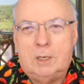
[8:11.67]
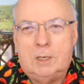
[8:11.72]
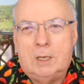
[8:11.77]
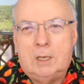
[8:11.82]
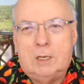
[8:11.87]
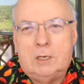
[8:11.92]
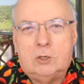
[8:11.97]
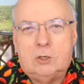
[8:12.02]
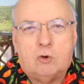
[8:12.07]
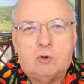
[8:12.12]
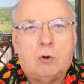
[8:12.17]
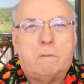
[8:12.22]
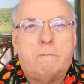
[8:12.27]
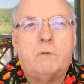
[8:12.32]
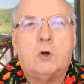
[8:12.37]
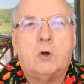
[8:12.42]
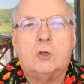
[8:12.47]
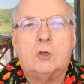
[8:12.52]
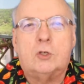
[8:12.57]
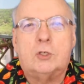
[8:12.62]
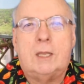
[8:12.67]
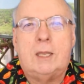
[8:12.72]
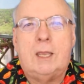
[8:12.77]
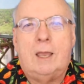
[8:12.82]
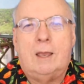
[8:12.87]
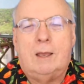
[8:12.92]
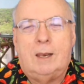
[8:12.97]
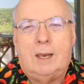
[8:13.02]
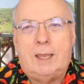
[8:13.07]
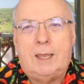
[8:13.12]
traversing
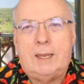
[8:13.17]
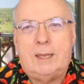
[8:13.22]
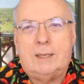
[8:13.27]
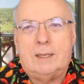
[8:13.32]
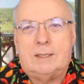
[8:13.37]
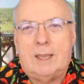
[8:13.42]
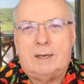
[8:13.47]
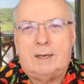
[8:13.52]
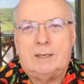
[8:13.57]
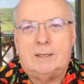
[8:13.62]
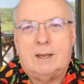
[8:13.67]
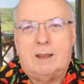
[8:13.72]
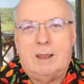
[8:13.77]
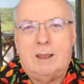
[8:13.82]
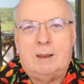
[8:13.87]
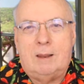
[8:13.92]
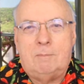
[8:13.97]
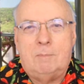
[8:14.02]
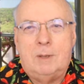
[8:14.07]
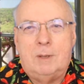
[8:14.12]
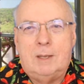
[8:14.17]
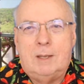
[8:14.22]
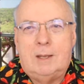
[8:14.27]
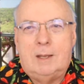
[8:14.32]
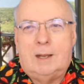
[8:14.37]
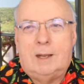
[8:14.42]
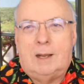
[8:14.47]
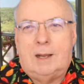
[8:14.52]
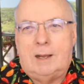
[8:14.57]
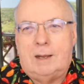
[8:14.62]
LA at that time
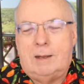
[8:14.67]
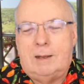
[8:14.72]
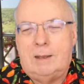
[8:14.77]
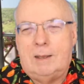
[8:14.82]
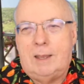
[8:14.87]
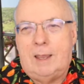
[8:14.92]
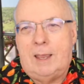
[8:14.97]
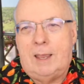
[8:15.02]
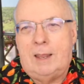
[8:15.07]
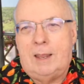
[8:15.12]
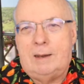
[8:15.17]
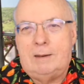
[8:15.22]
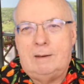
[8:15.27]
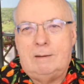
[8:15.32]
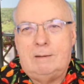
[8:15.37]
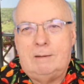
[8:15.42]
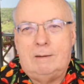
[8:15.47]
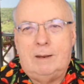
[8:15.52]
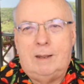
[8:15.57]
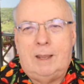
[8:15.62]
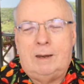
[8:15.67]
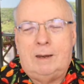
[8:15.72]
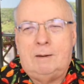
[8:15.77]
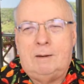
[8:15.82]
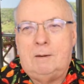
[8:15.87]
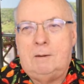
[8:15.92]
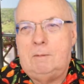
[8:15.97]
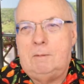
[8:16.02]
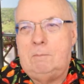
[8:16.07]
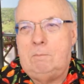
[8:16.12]
and
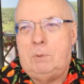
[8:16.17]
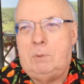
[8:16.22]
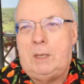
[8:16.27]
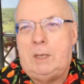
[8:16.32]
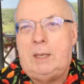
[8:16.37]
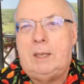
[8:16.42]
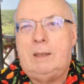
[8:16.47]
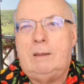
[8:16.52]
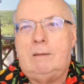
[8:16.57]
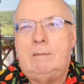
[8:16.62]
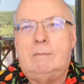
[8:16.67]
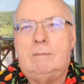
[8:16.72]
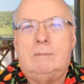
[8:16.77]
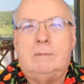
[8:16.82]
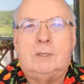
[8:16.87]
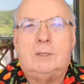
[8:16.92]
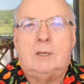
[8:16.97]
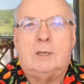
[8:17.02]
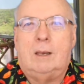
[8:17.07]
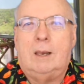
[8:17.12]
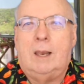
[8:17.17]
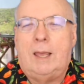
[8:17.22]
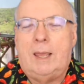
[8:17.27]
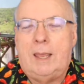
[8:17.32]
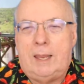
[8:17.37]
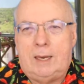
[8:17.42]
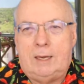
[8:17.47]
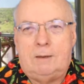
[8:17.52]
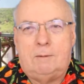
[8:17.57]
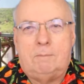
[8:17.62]
being
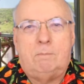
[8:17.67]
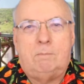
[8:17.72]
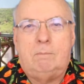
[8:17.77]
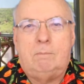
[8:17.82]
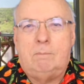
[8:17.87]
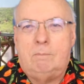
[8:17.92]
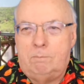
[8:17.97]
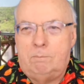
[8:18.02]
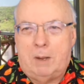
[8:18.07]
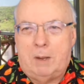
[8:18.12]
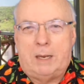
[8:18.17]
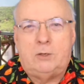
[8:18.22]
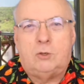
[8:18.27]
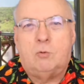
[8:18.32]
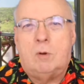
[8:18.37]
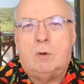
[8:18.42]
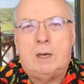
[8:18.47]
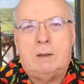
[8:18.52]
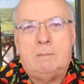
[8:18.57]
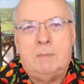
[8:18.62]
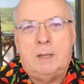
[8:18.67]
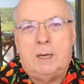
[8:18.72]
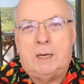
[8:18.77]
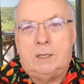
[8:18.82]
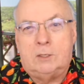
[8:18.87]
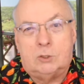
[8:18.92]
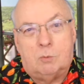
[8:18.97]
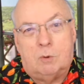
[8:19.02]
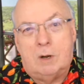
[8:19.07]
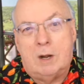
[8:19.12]
delayed by 20 minutes
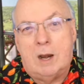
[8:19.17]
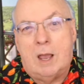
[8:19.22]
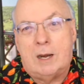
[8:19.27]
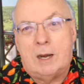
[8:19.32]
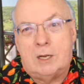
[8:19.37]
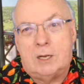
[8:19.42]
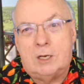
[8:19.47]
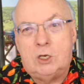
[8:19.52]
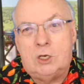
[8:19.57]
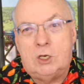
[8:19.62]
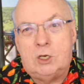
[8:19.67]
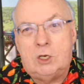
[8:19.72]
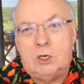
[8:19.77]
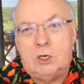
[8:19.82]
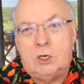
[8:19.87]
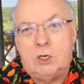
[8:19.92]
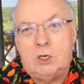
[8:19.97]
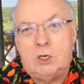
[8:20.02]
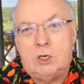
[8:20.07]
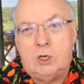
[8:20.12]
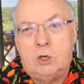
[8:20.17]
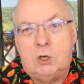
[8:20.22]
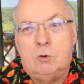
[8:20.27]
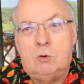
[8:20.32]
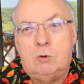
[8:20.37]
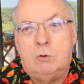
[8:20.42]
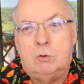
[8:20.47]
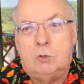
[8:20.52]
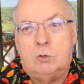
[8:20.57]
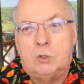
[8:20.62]
were not unusual,
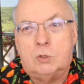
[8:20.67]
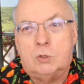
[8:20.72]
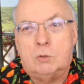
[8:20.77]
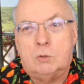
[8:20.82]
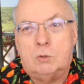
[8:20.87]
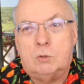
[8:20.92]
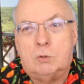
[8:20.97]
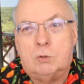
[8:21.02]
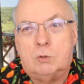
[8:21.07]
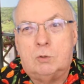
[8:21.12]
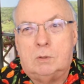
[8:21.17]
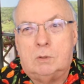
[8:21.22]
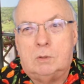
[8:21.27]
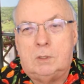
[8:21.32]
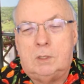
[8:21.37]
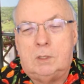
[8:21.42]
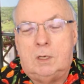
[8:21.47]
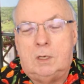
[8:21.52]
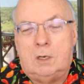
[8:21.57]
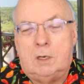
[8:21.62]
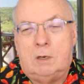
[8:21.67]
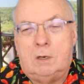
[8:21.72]
even if you left early.